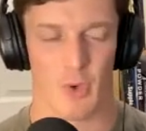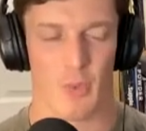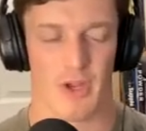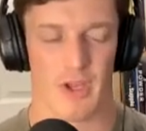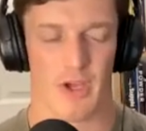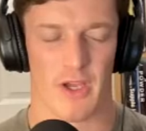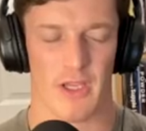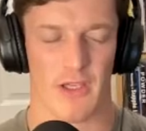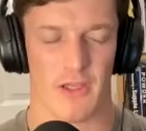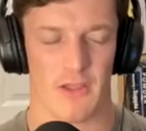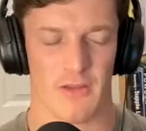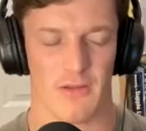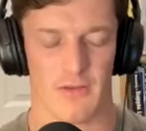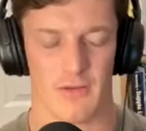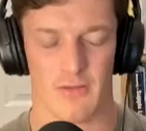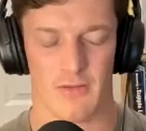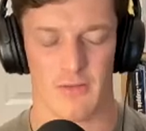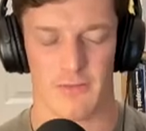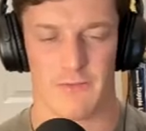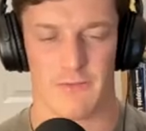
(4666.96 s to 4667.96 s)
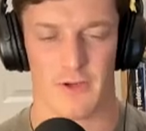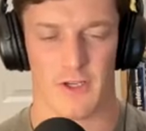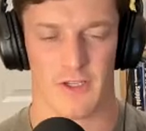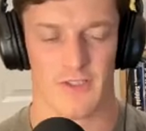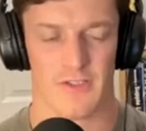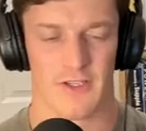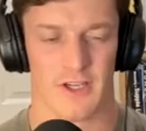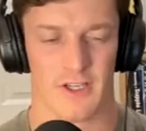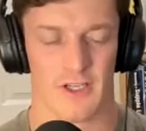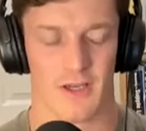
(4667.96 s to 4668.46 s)
When I
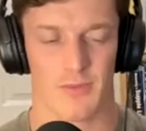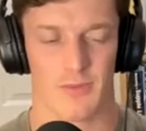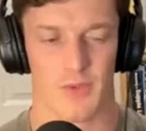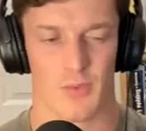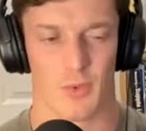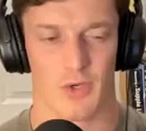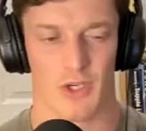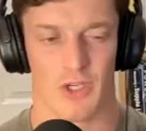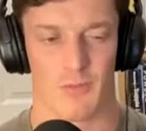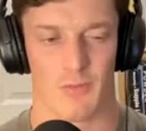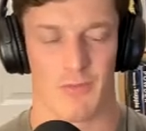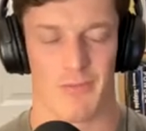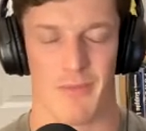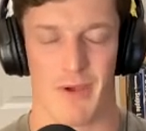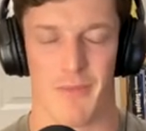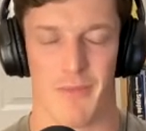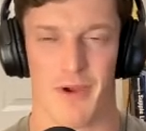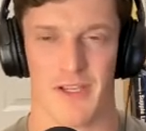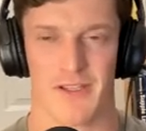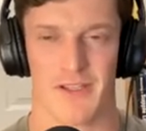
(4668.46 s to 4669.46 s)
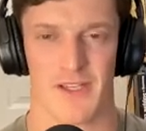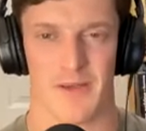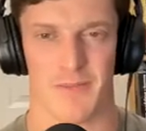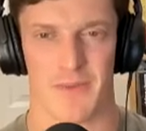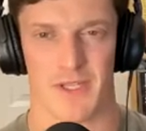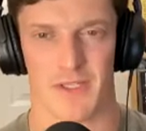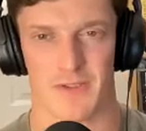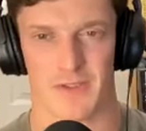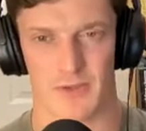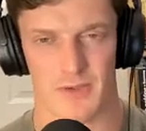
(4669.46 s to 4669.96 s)
first signed up to working with my
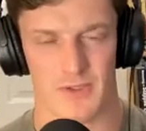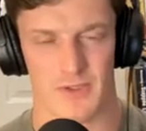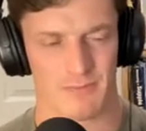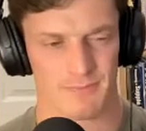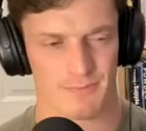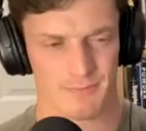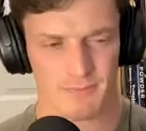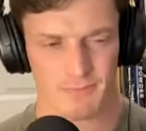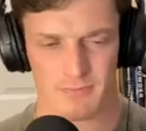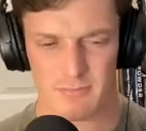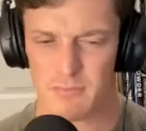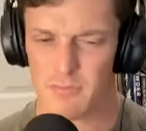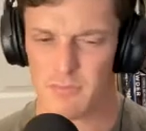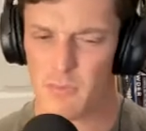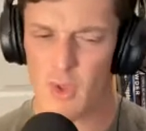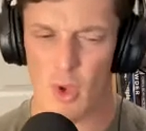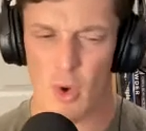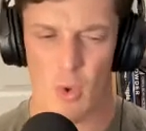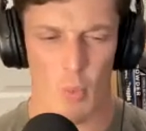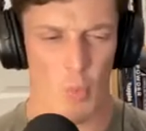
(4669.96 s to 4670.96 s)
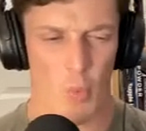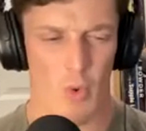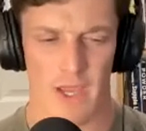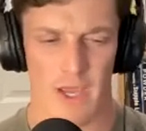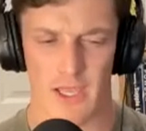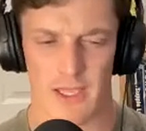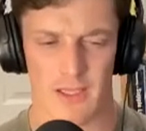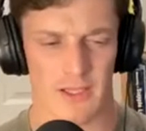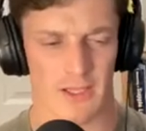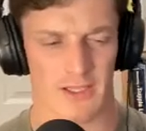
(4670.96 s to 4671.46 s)
mindset mentors,
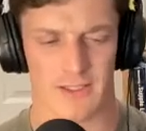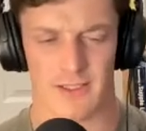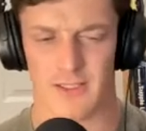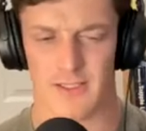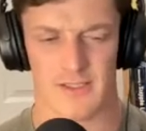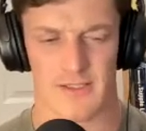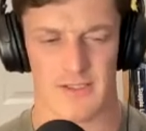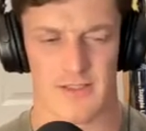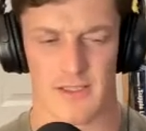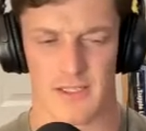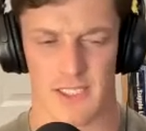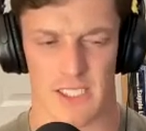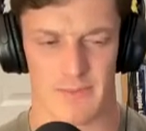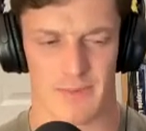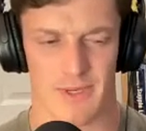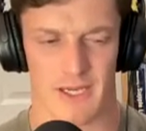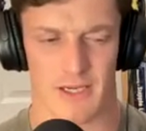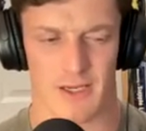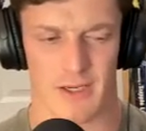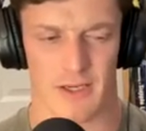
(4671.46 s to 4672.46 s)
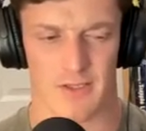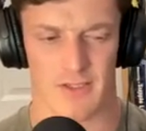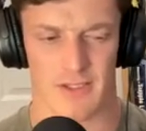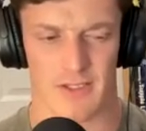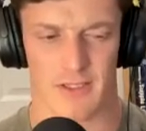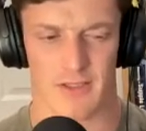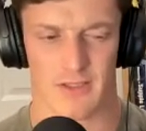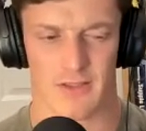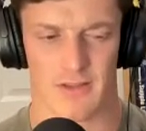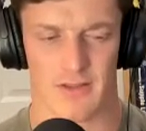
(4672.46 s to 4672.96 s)
way like years and years back, I
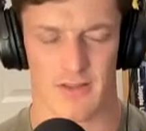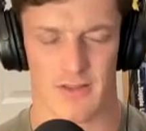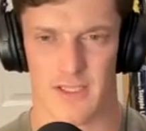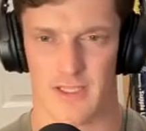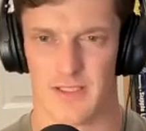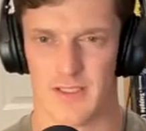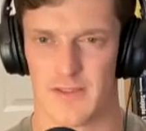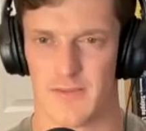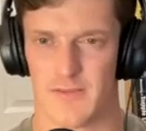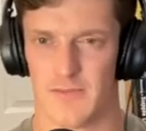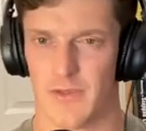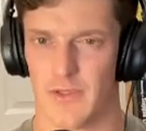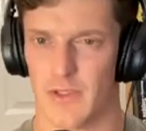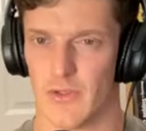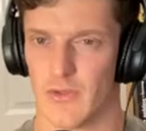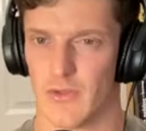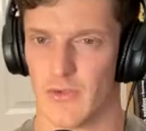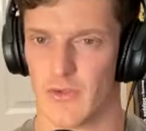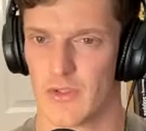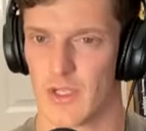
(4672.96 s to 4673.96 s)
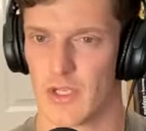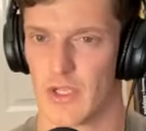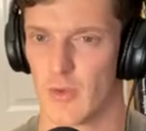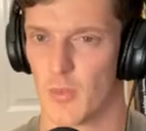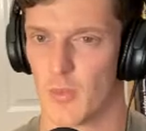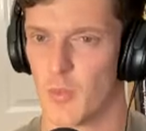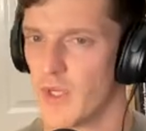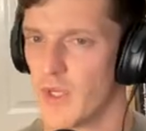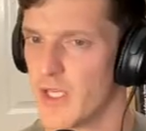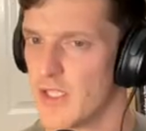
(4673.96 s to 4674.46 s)
was like, this feels
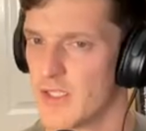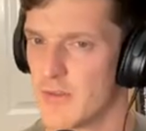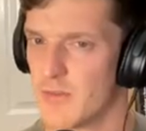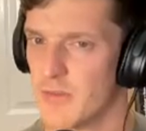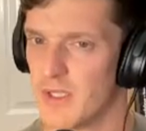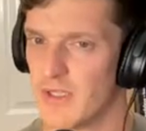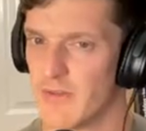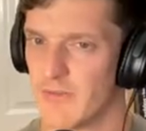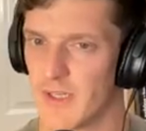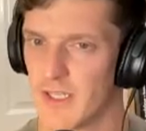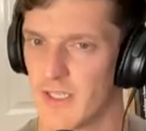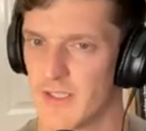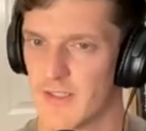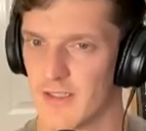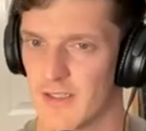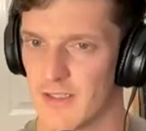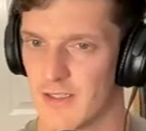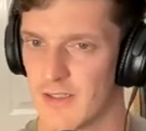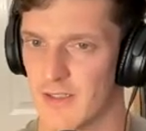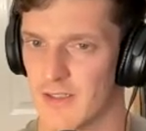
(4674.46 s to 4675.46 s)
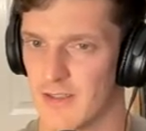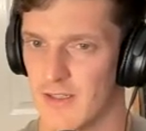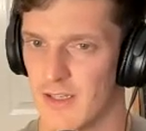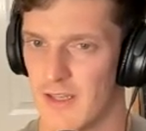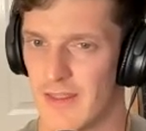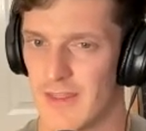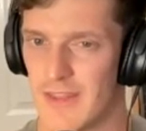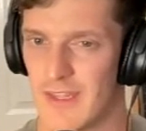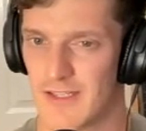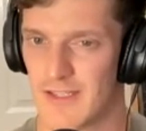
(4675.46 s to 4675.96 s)
like weird to be investing
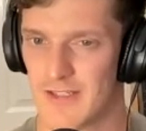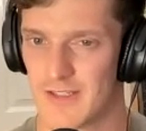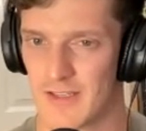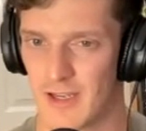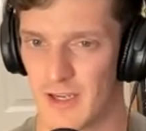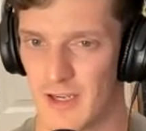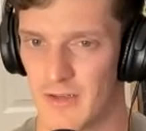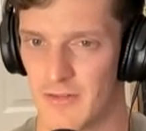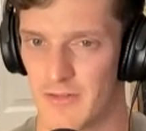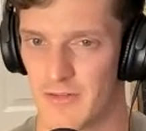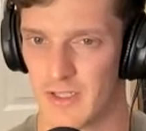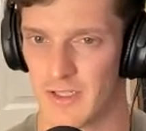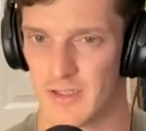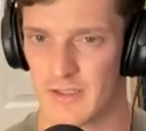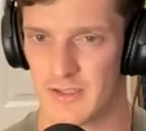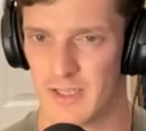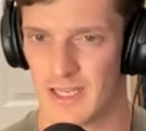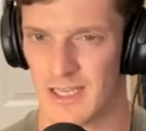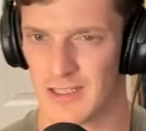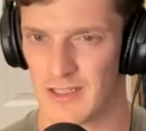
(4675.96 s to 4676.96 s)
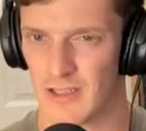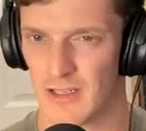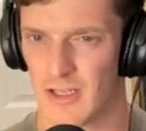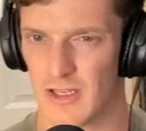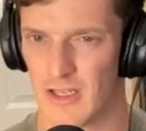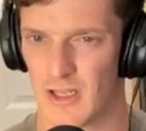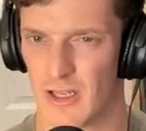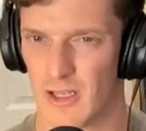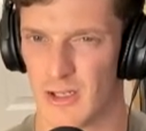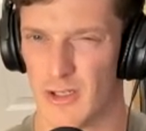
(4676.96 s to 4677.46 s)
in this side of things. And I had
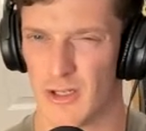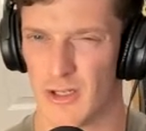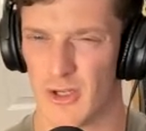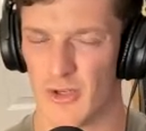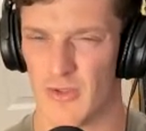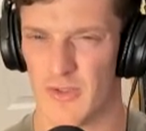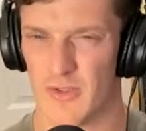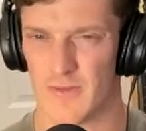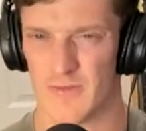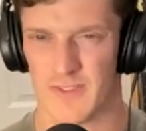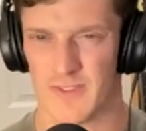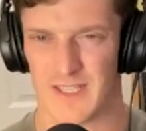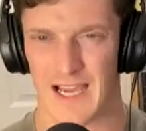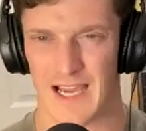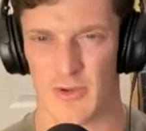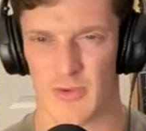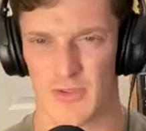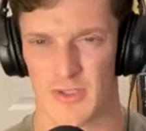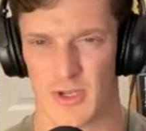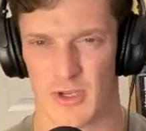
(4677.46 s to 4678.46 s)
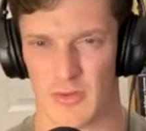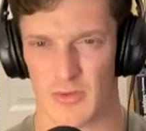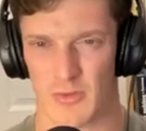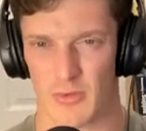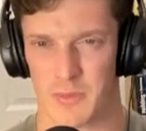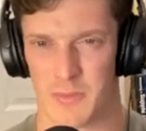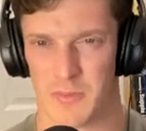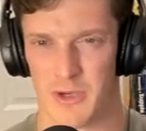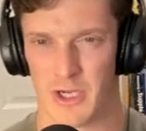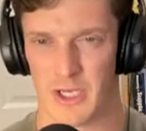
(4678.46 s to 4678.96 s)
like loads of doubts going
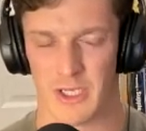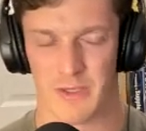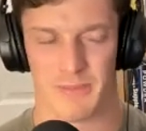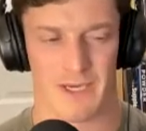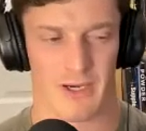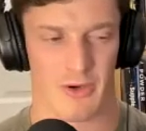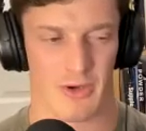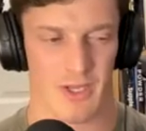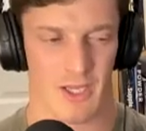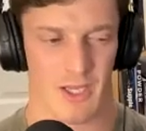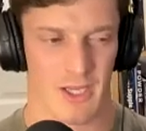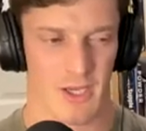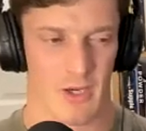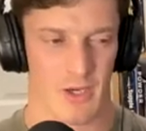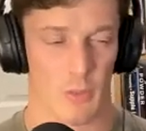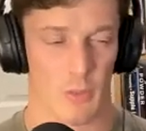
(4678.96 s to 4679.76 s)
through my mind about